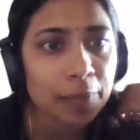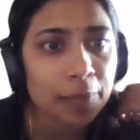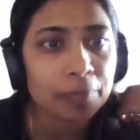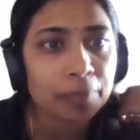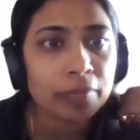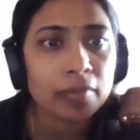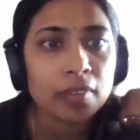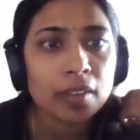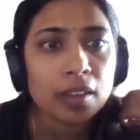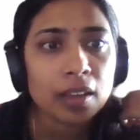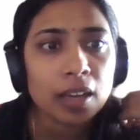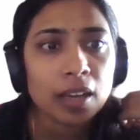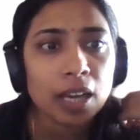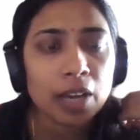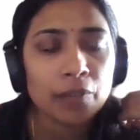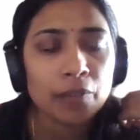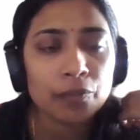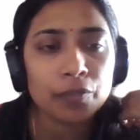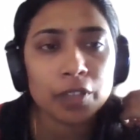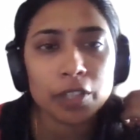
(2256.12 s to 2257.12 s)
I'm
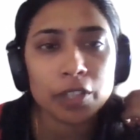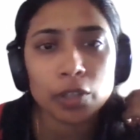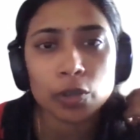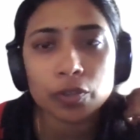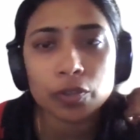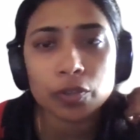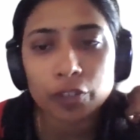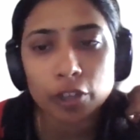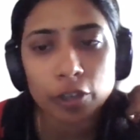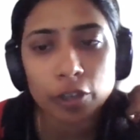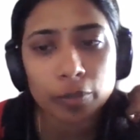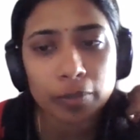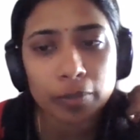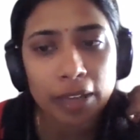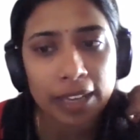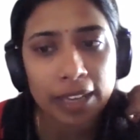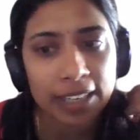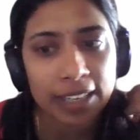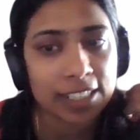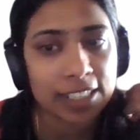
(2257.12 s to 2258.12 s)
Vino from
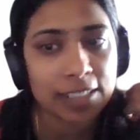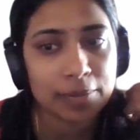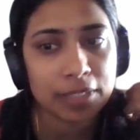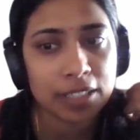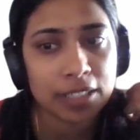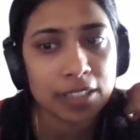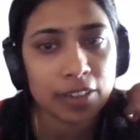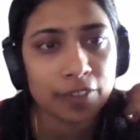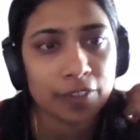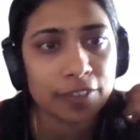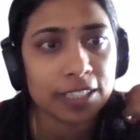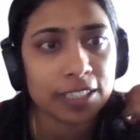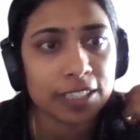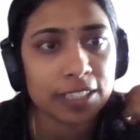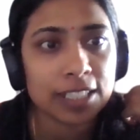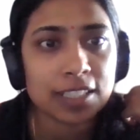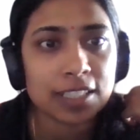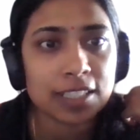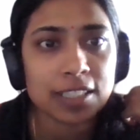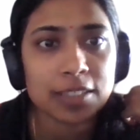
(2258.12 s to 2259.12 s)
Academy of
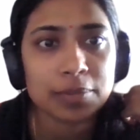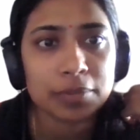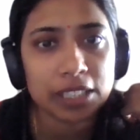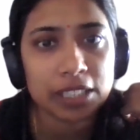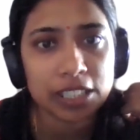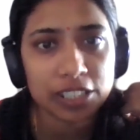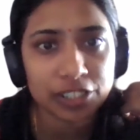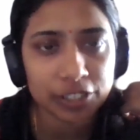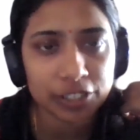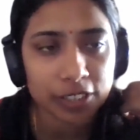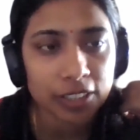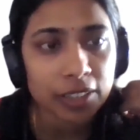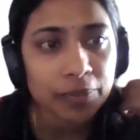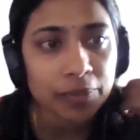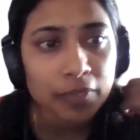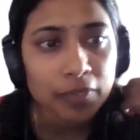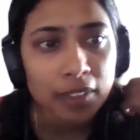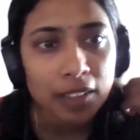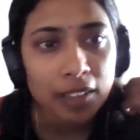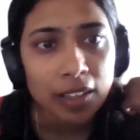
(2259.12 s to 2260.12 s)
Sciences, Malaysia.
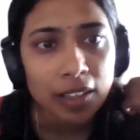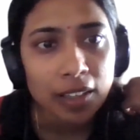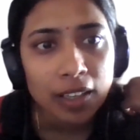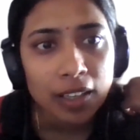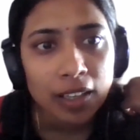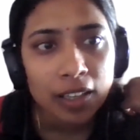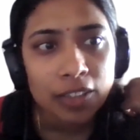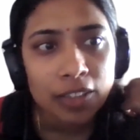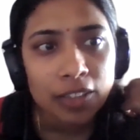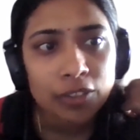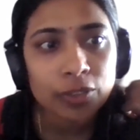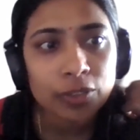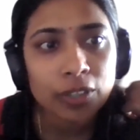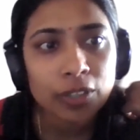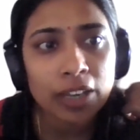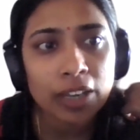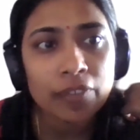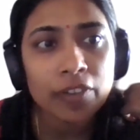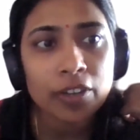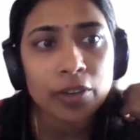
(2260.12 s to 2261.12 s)
So I
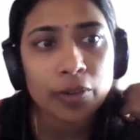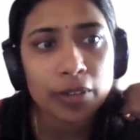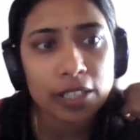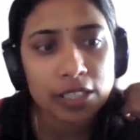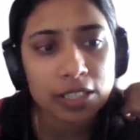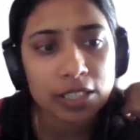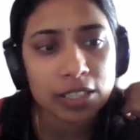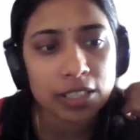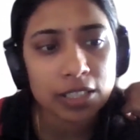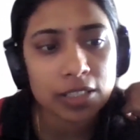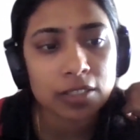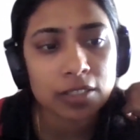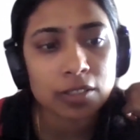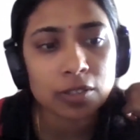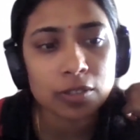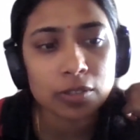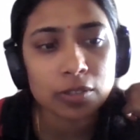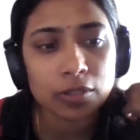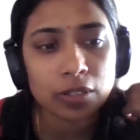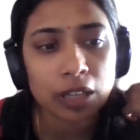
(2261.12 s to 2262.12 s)
have a question.
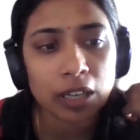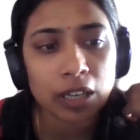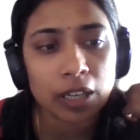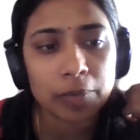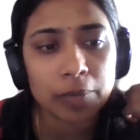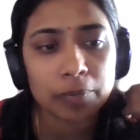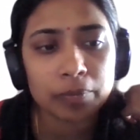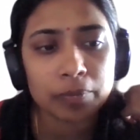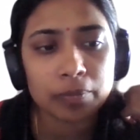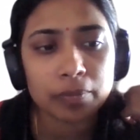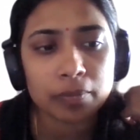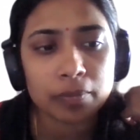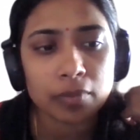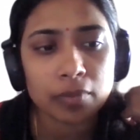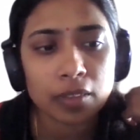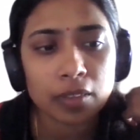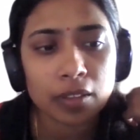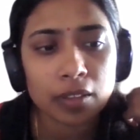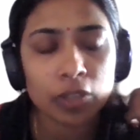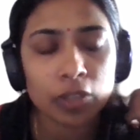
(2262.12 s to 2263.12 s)
So,
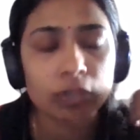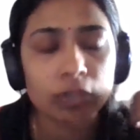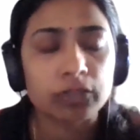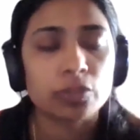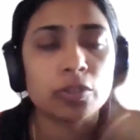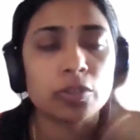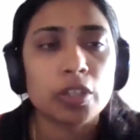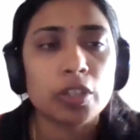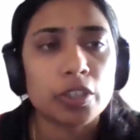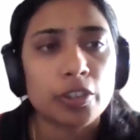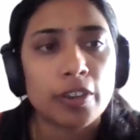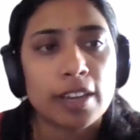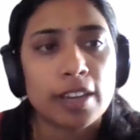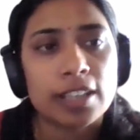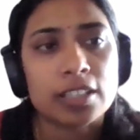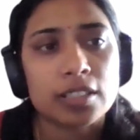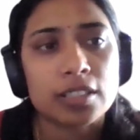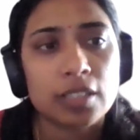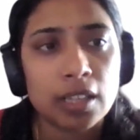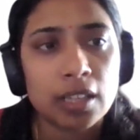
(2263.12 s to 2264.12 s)
throughout your
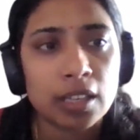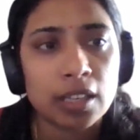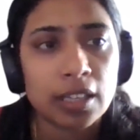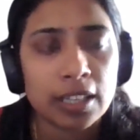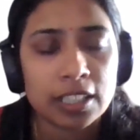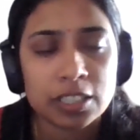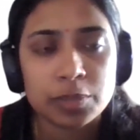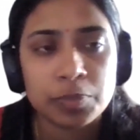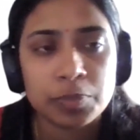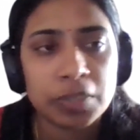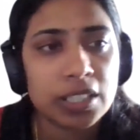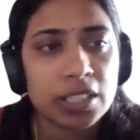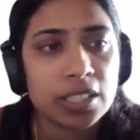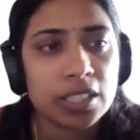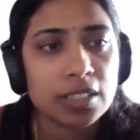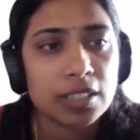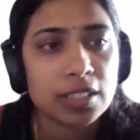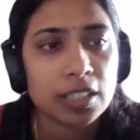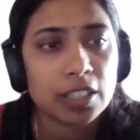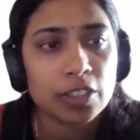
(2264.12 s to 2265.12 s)

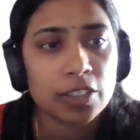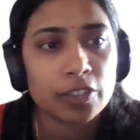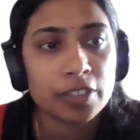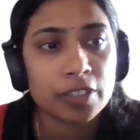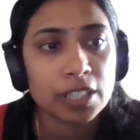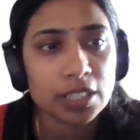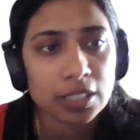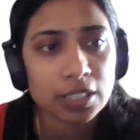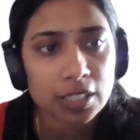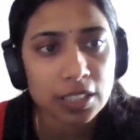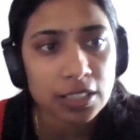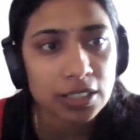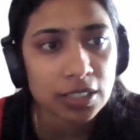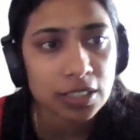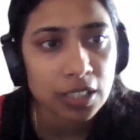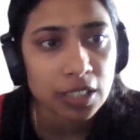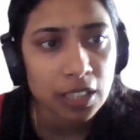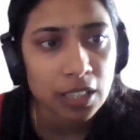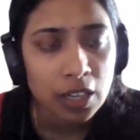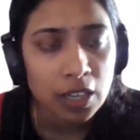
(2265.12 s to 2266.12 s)
experience and your
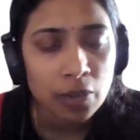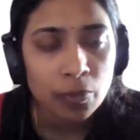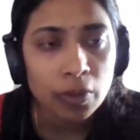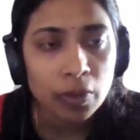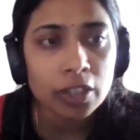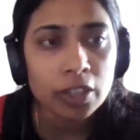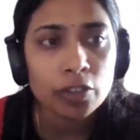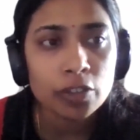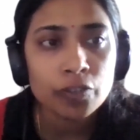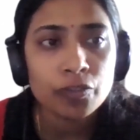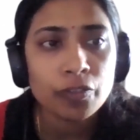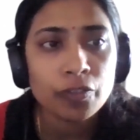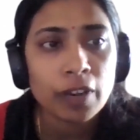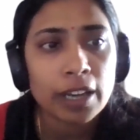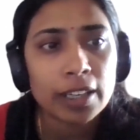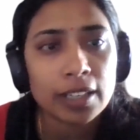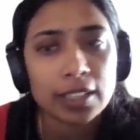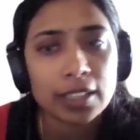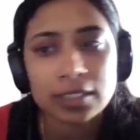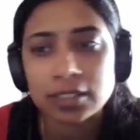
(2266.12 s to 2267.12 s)
research, what do you
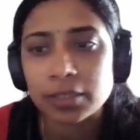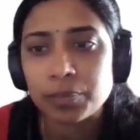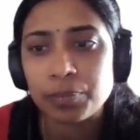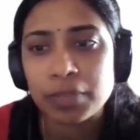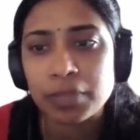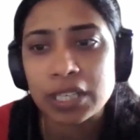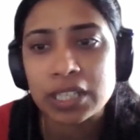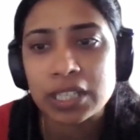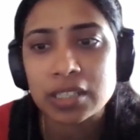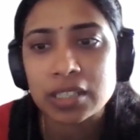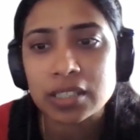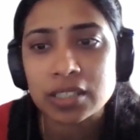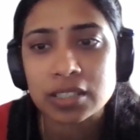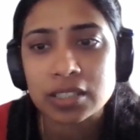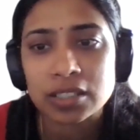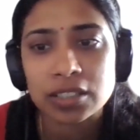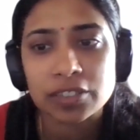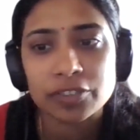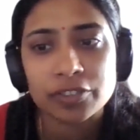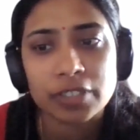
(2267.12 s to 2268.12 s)
find as the
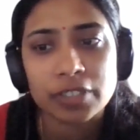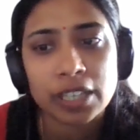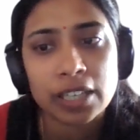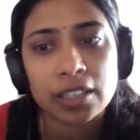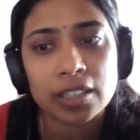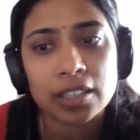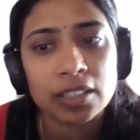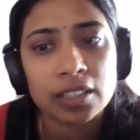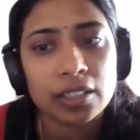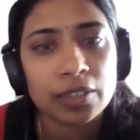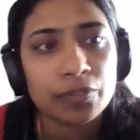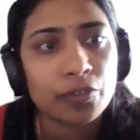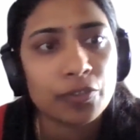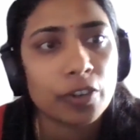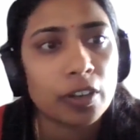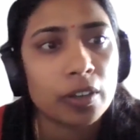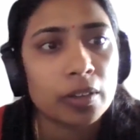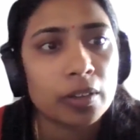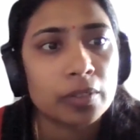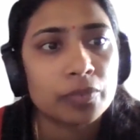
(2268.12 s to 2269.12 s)
biggest threat
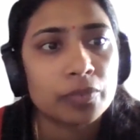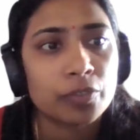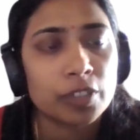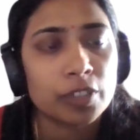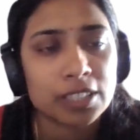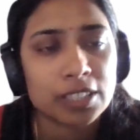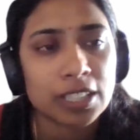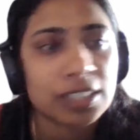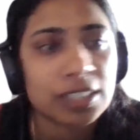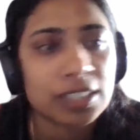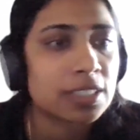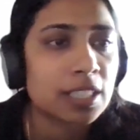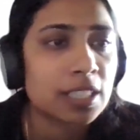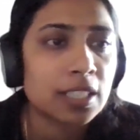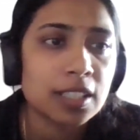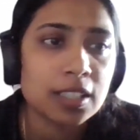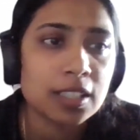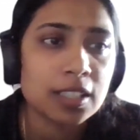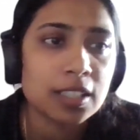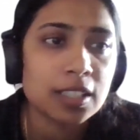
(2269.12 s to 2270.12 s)
for
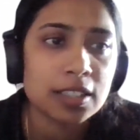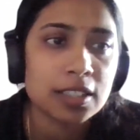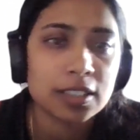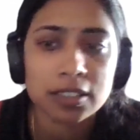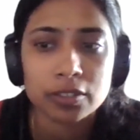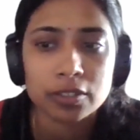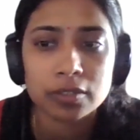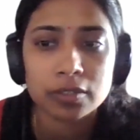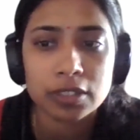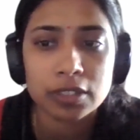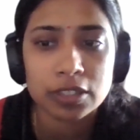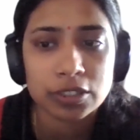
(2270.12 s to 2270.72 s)
sustaining the